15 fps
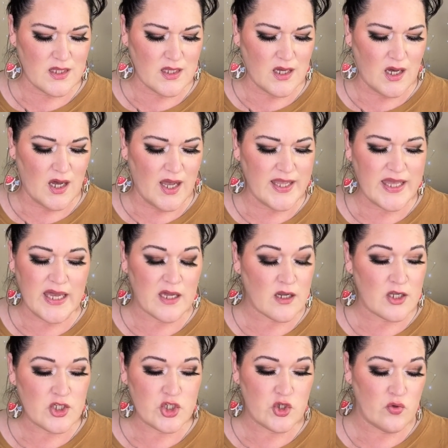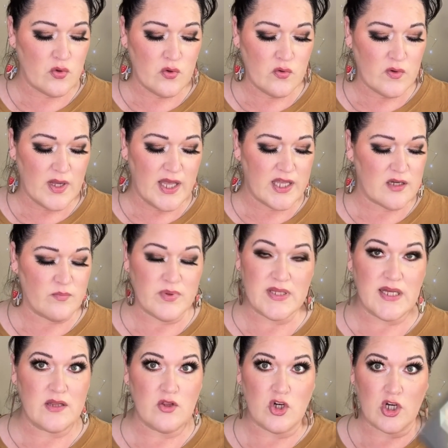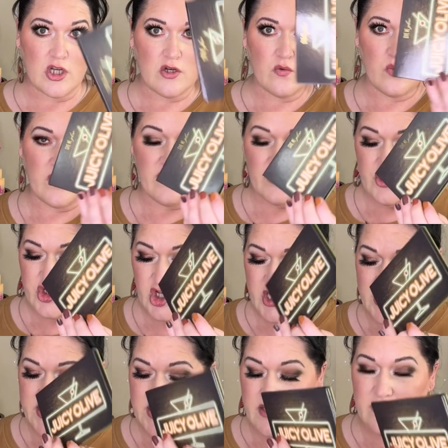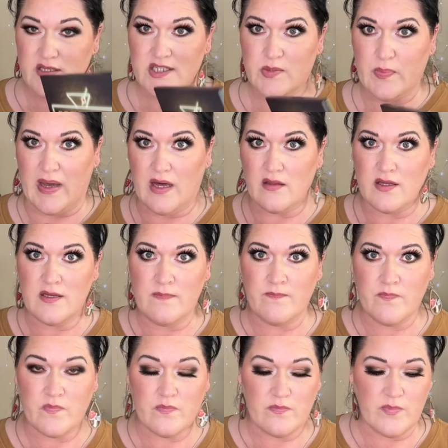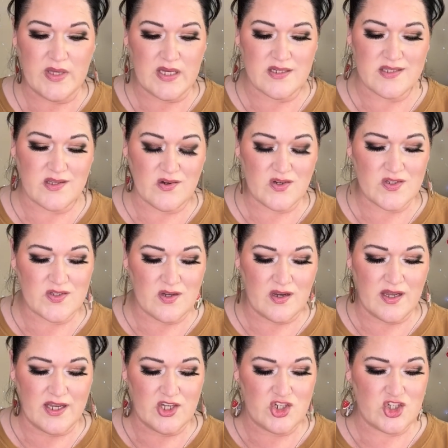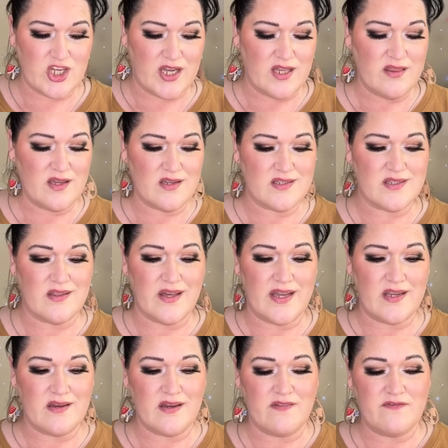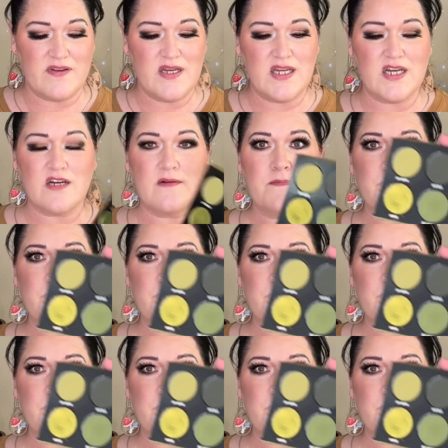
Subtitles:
I cannot do a complete look with just this palette because there is not a shade that is light enough in here.